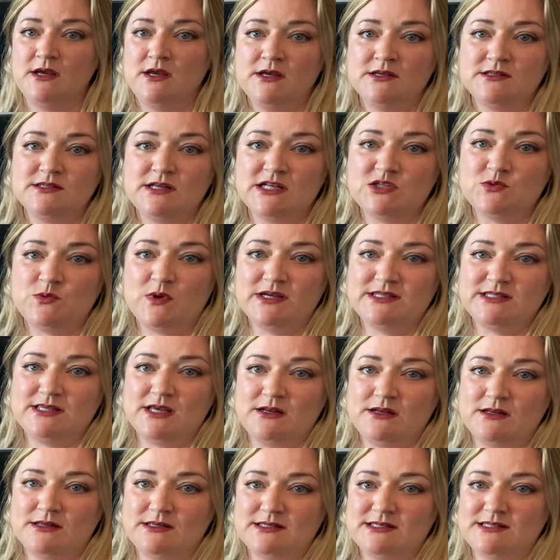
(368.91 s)
So that's why I
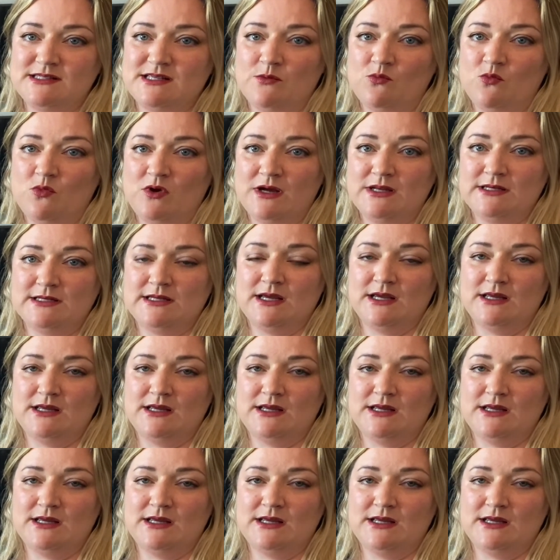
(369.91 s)
said somewhat,